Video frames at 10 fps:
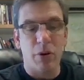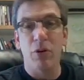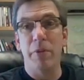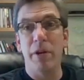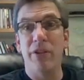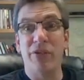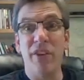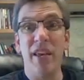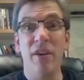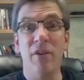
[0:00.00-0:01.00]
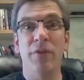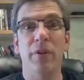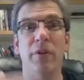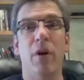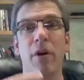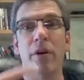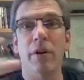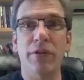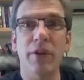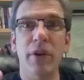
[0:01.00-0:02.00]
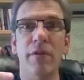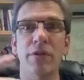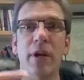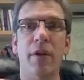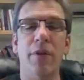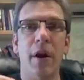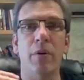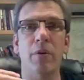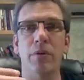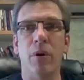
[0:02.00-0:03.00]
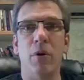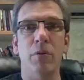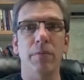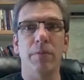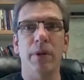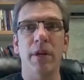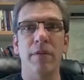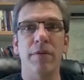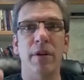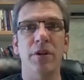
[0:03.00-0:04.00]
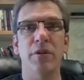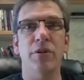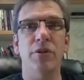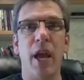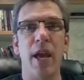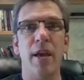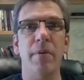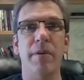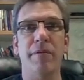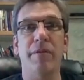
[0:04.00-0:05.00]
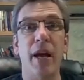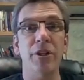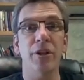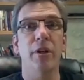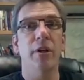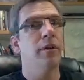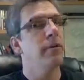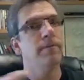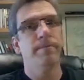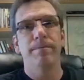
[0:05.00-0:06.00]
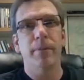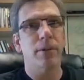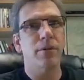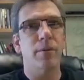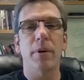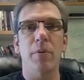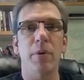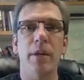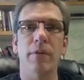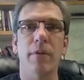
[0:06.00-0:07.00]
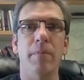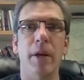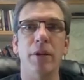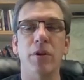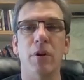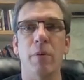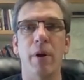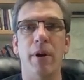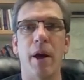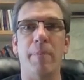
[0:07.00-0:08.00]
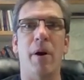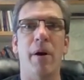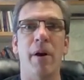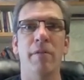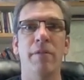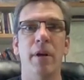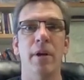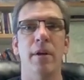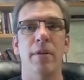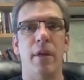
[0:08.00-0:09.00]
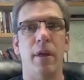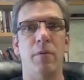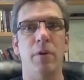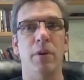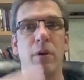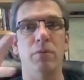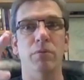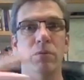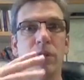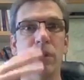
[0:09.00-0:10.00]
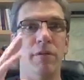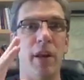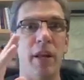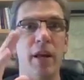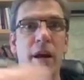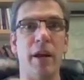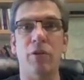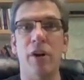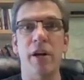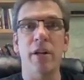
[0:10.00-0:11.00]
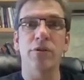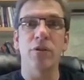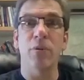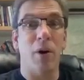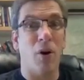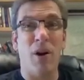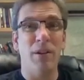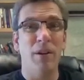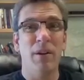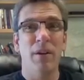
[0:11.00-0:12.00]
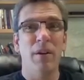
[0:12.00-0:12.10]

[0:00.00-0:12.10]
We could be deceived. There are deceivers out there who don't believe that Jesus came in the flesh. That's something we need to make sure we are not a part of, that we don't give any kind of credence to at all.